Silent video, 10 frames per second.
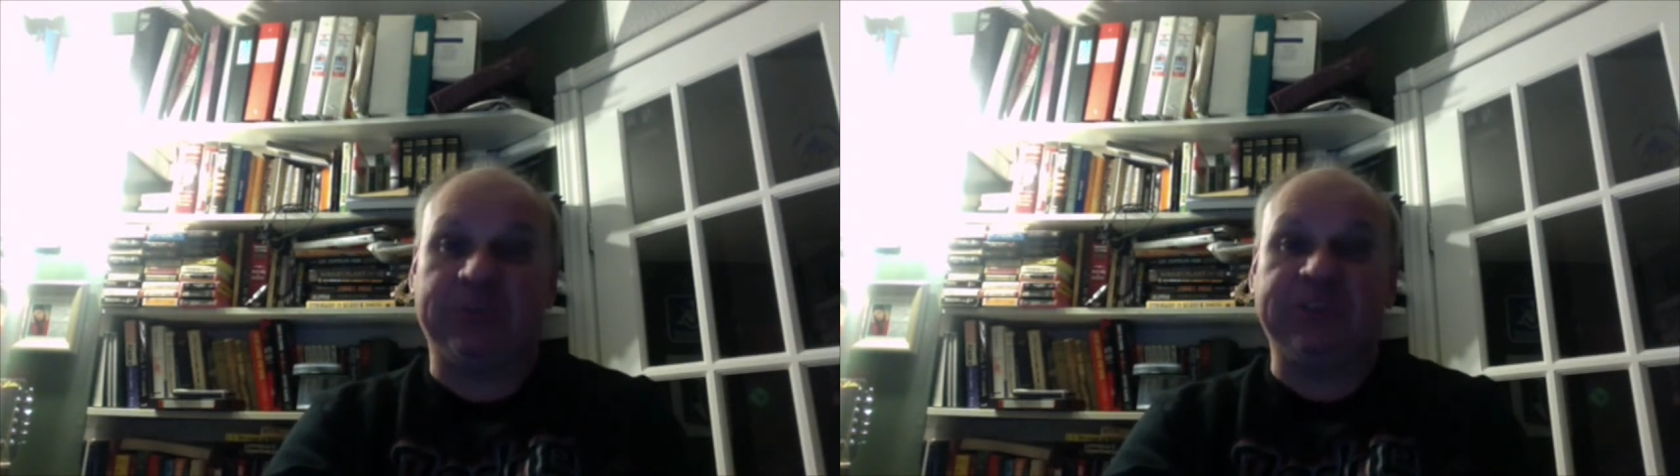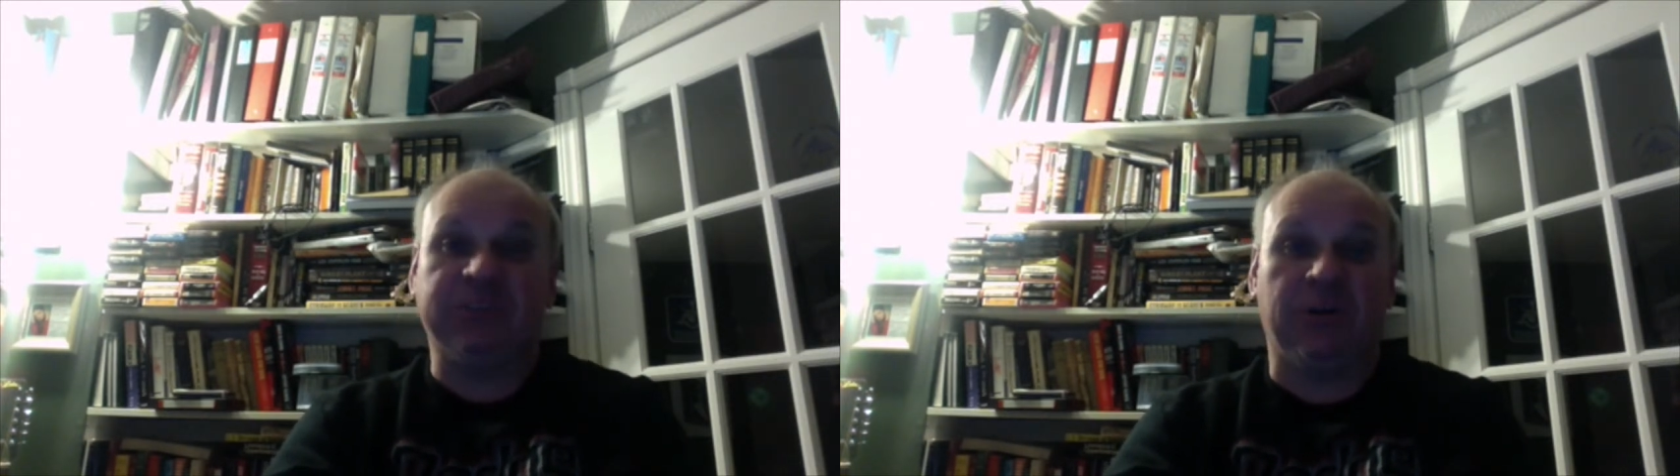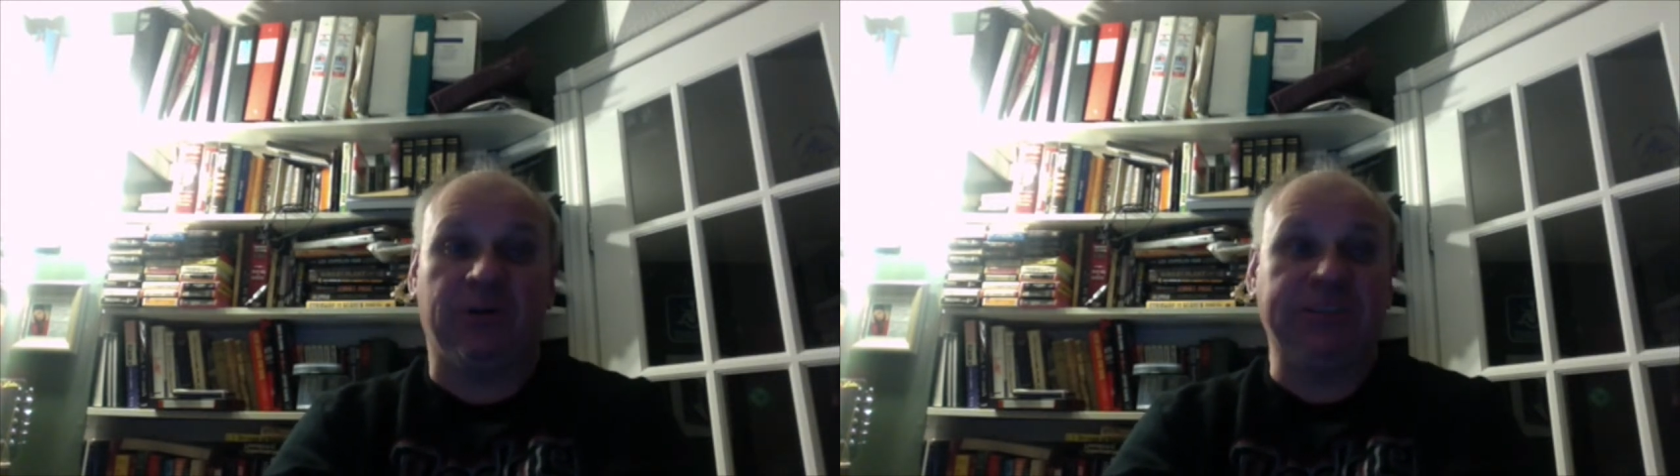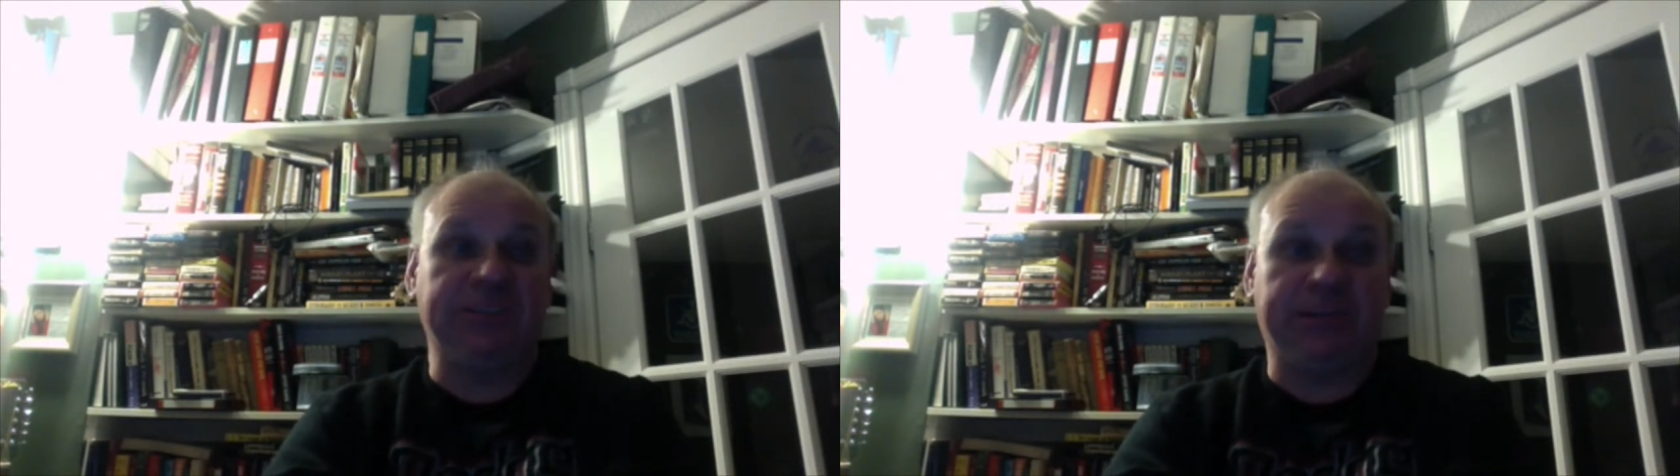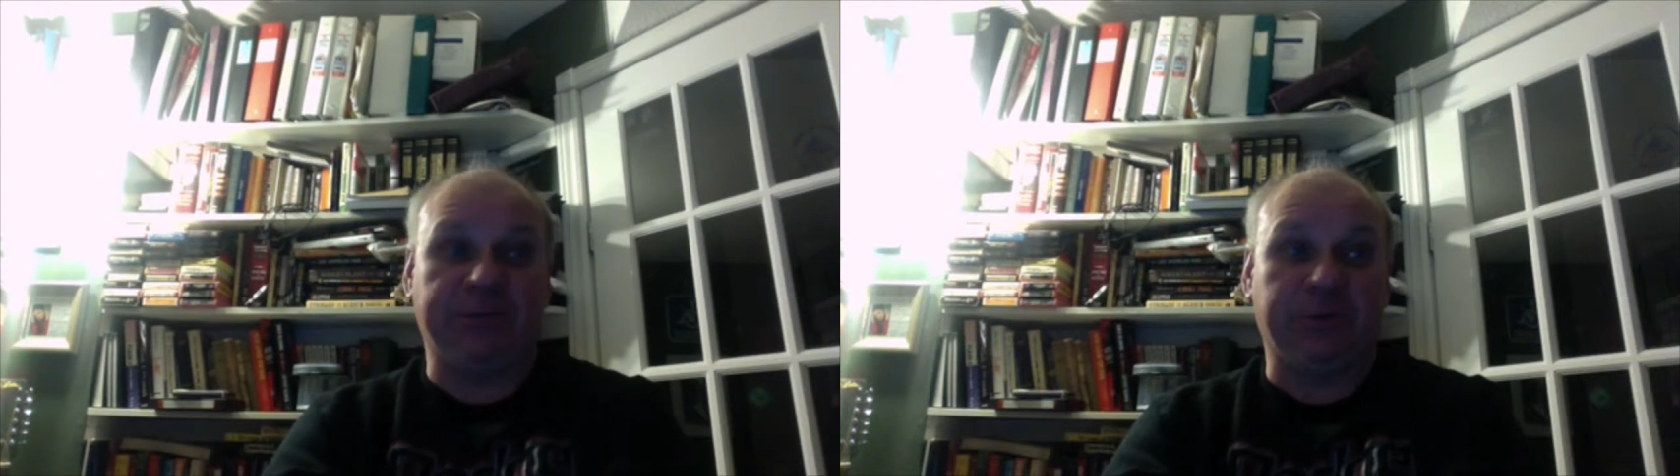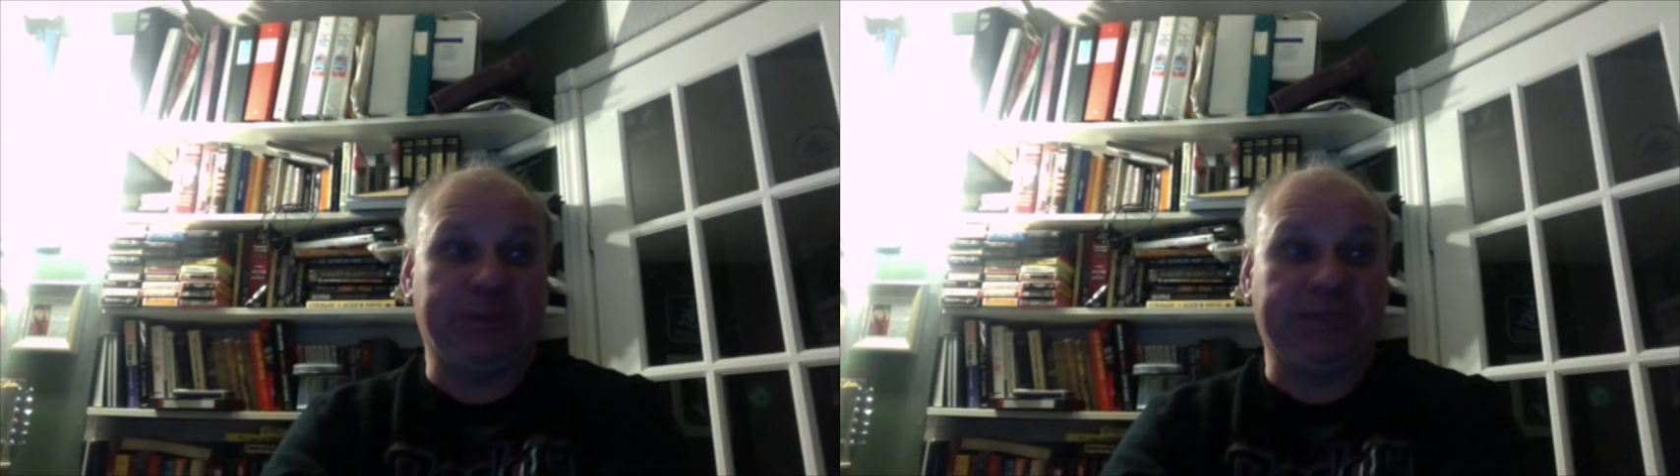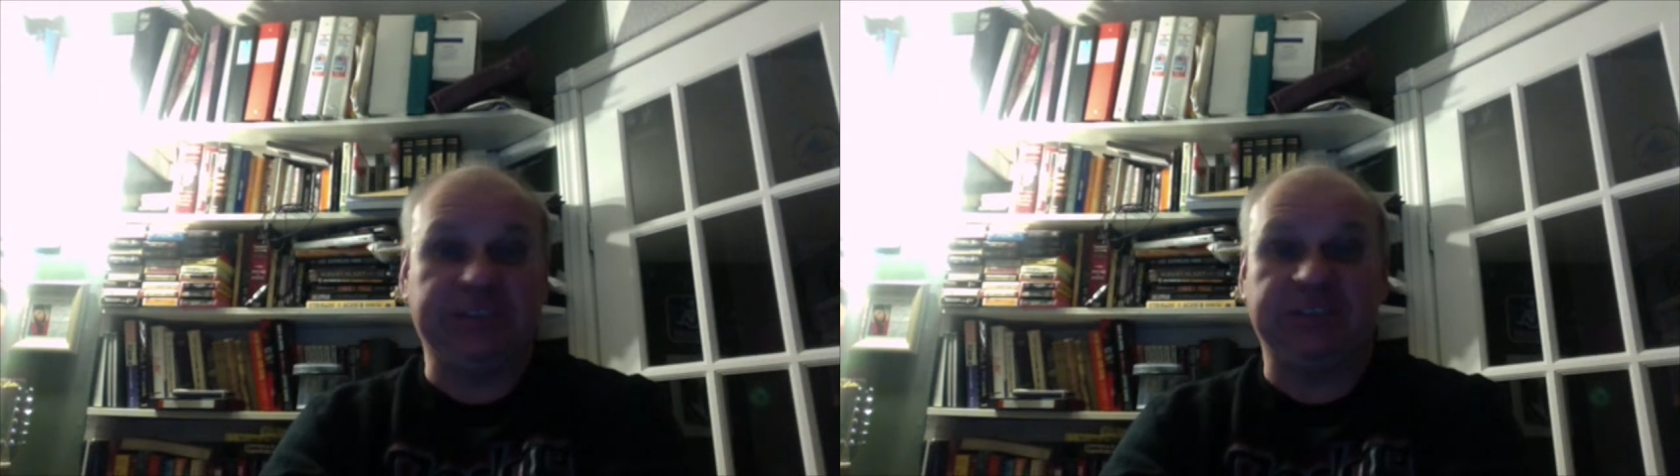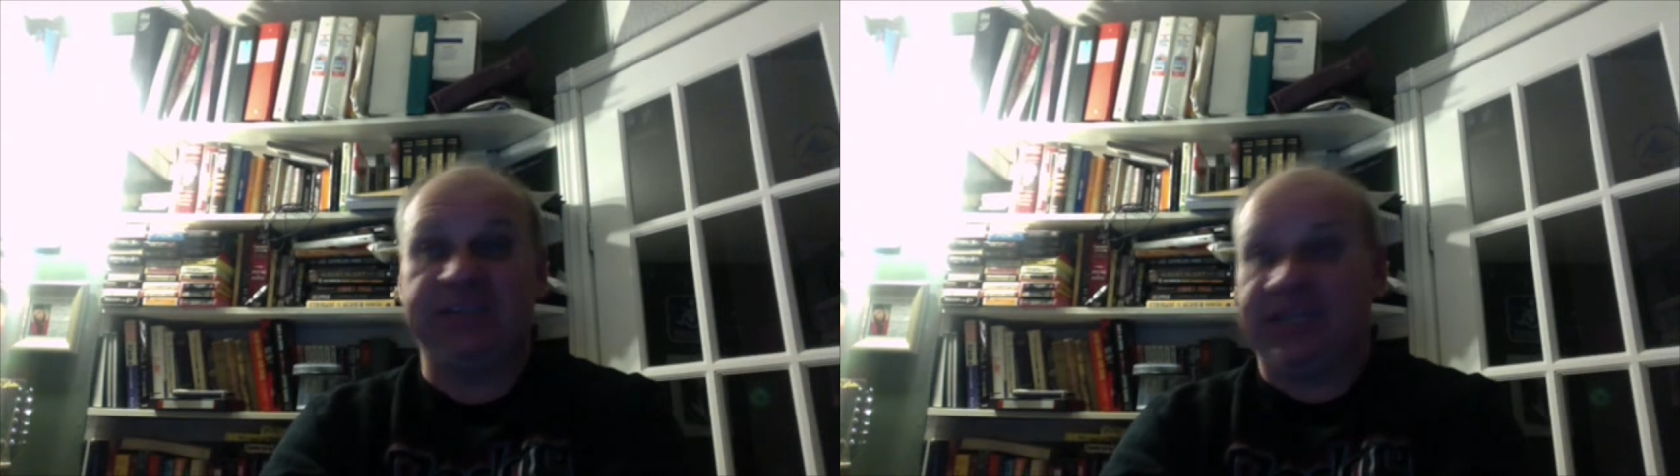months ago as an interview he did
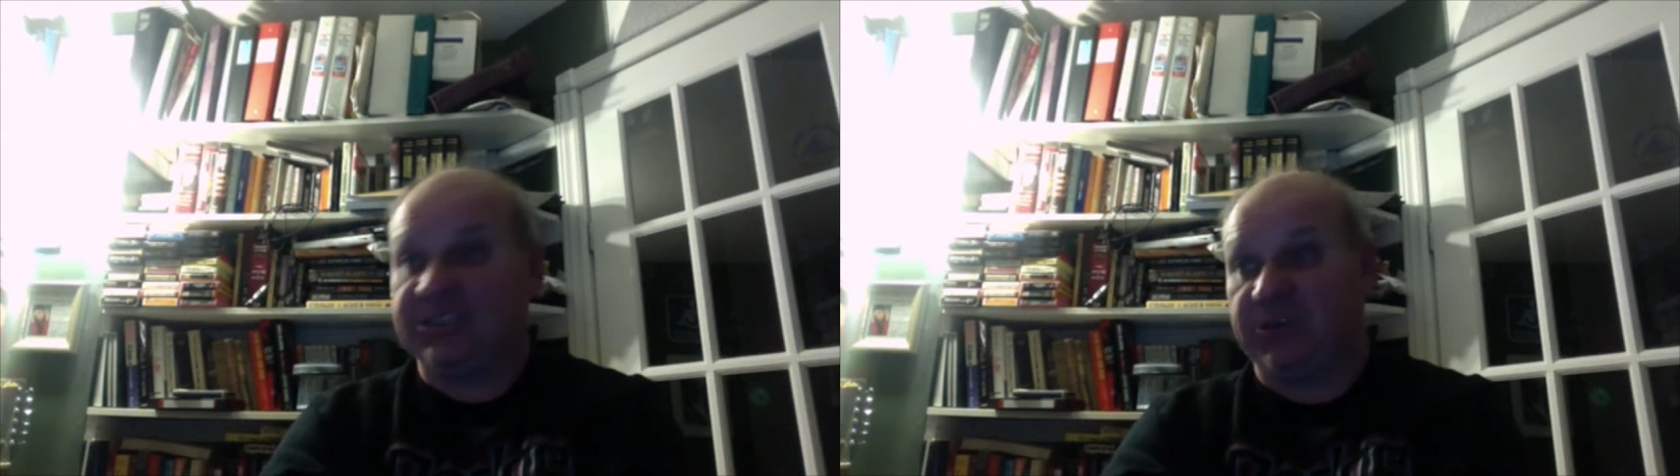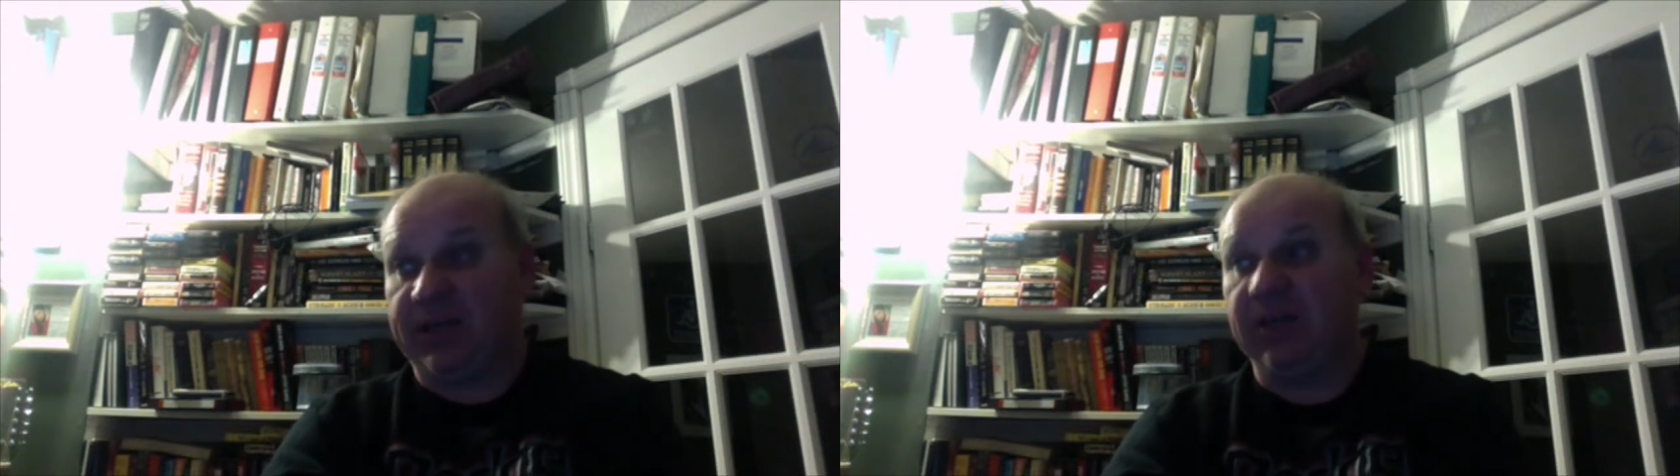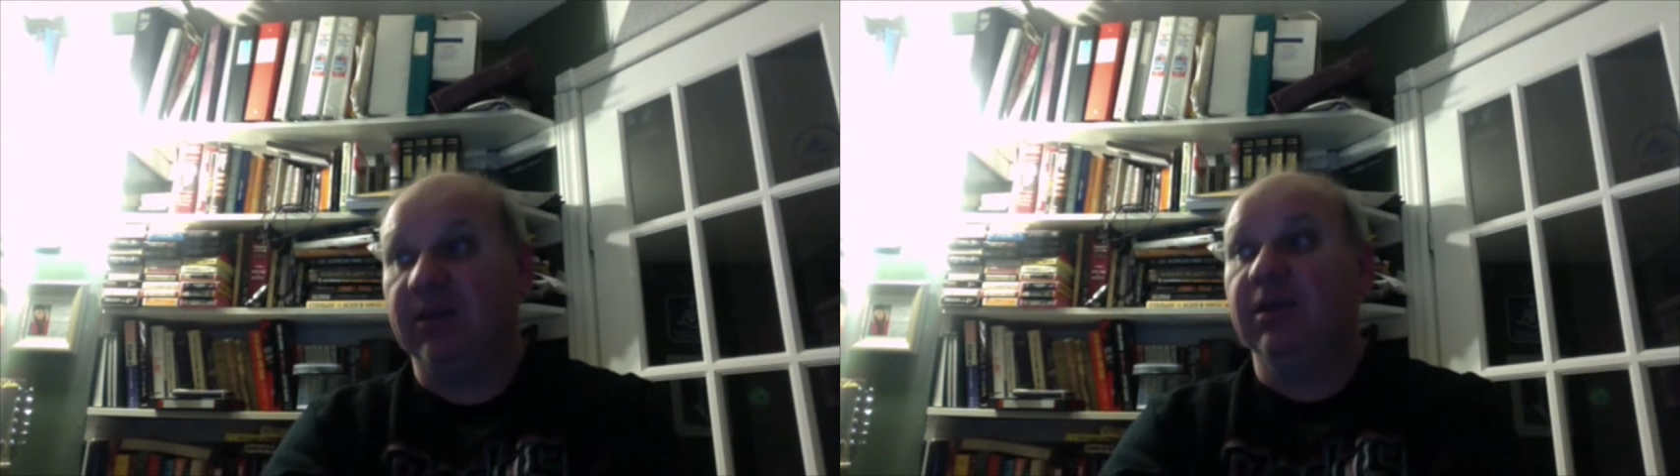yesterday,